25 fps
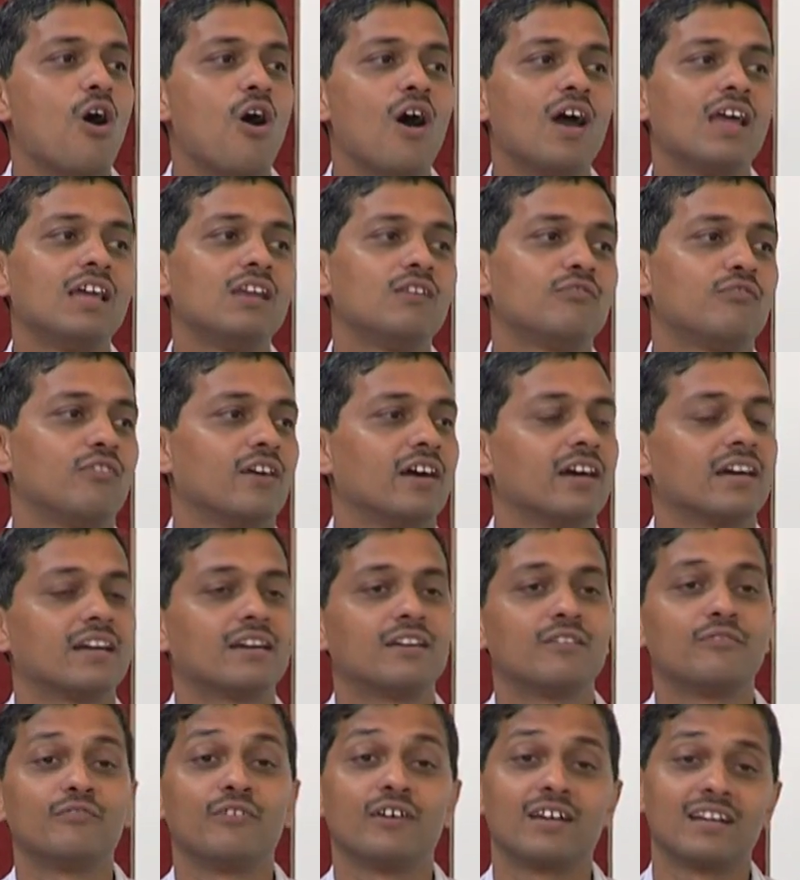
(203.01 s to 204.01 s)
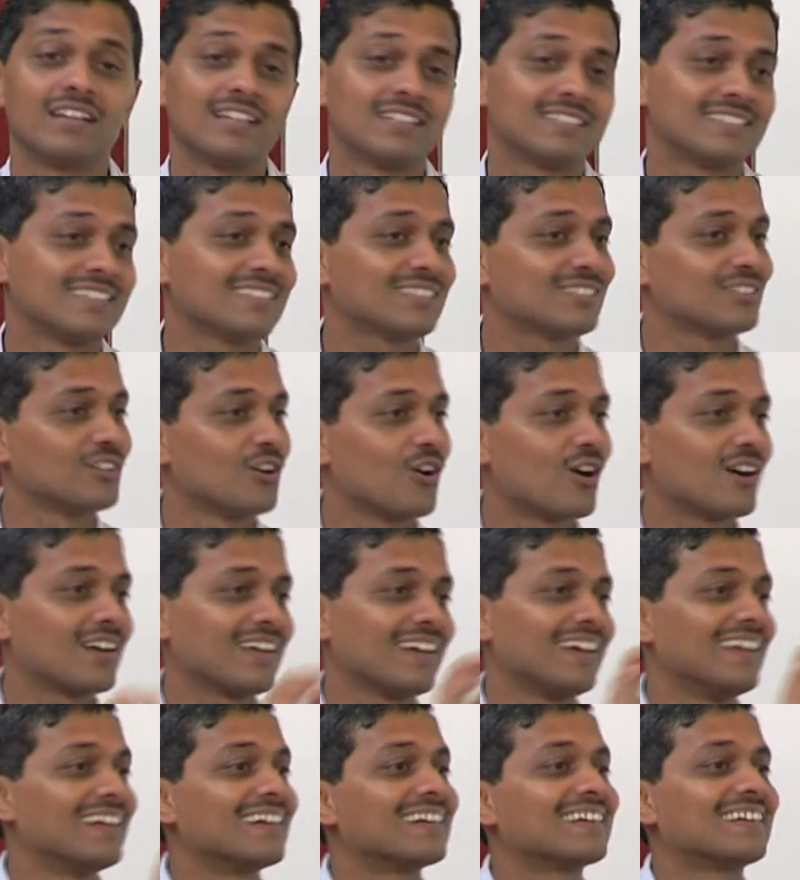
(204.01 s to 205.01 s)
oil fired furnaces not
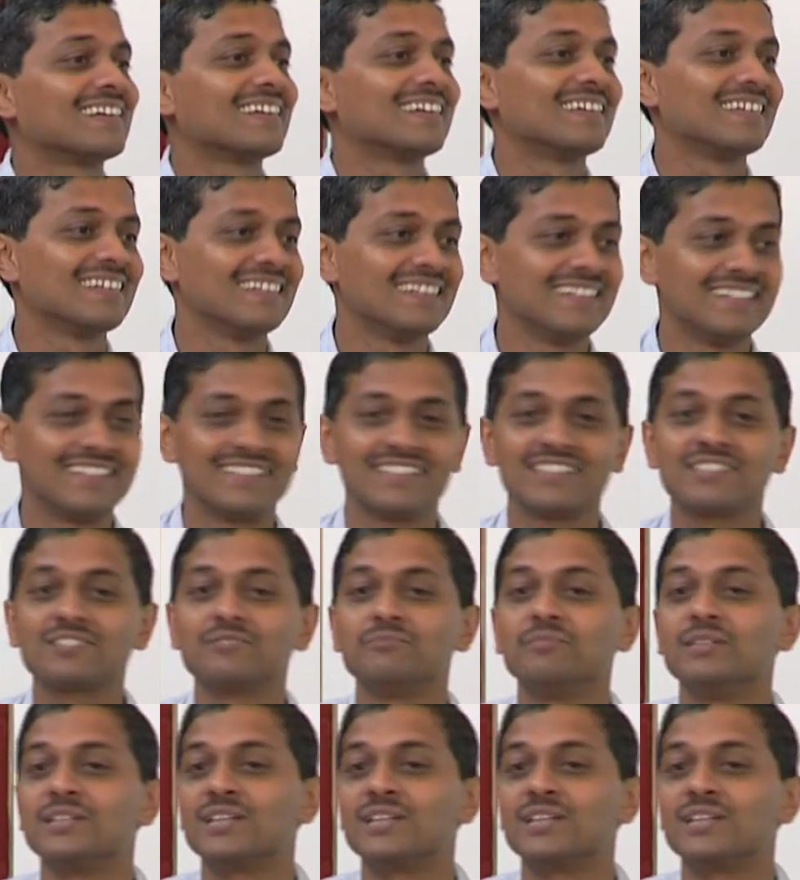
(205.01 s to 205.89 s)
electrical heaters